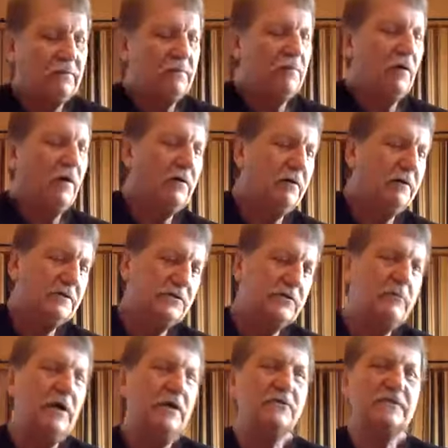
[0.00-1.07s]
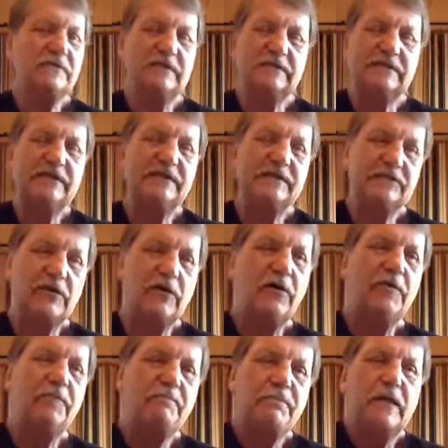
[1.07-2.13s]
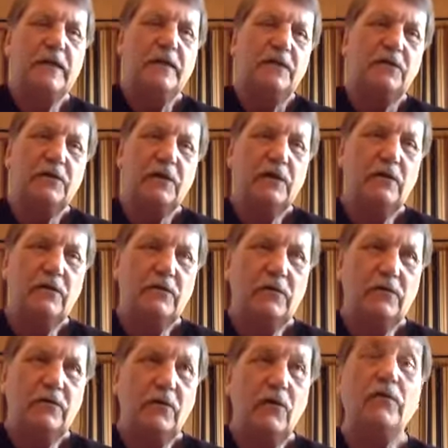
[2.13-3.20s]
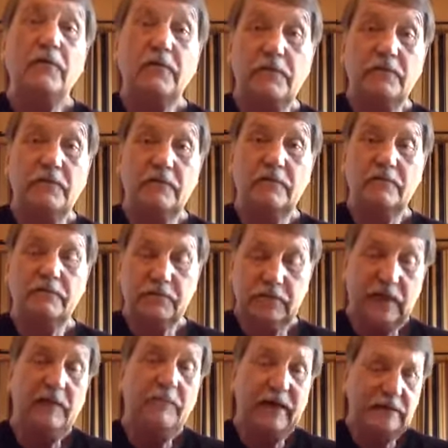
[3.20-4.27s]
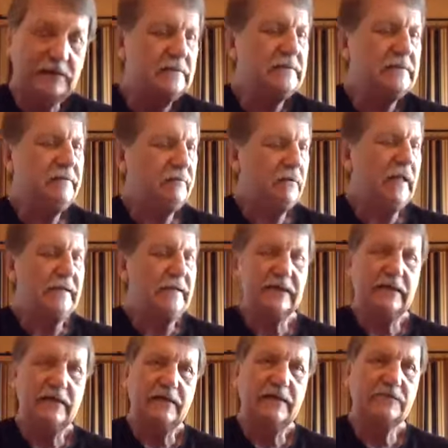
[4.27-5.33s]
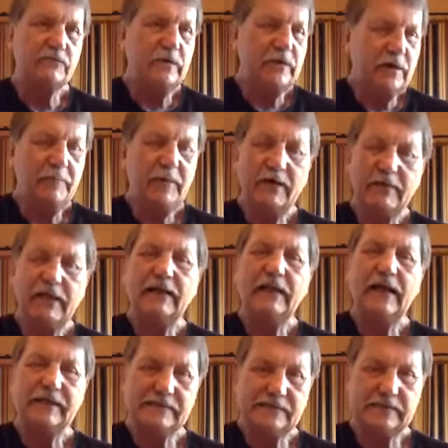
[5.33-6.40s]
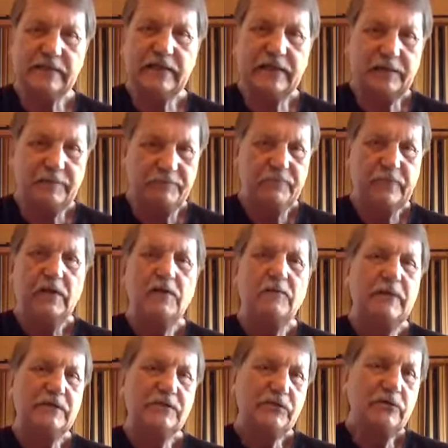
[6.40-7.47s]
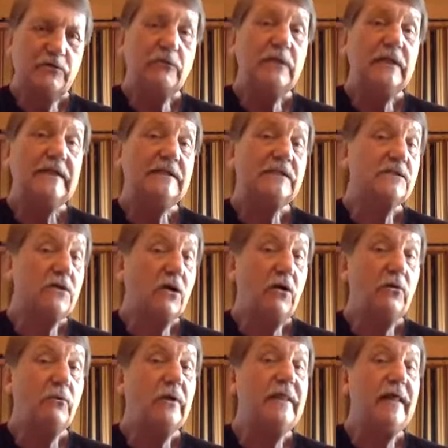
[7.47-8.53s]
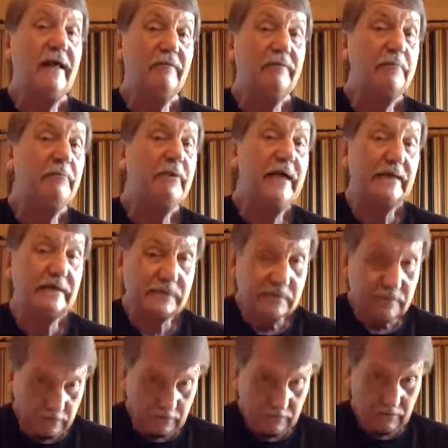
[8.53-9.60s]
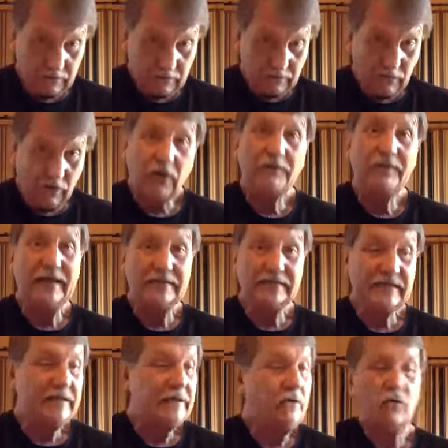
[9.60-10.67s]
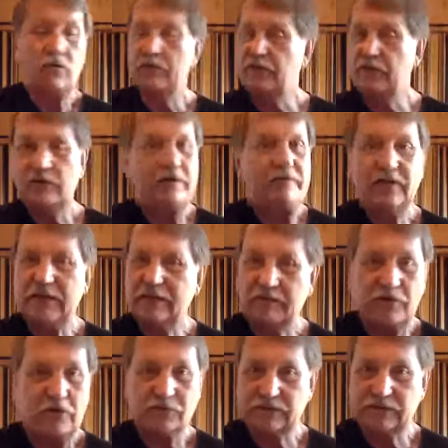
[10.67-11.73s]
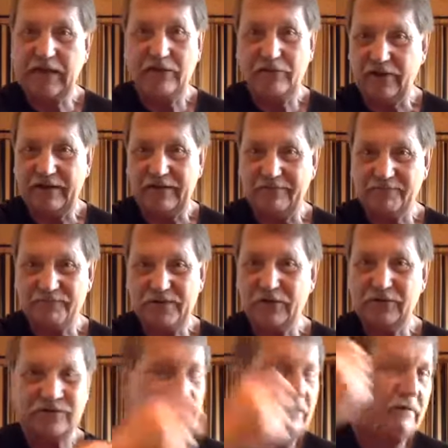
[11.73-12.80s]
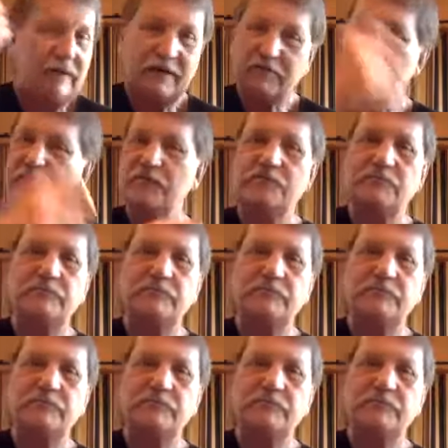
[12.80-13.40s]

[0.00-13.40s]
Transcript: thought on the G minors and the Cs are oh getting back to the D for the last second is when you come out of that last C, make sure to at least start with heavy bass on that D chord. You don't even need the notes down yet. You know, it's like on that first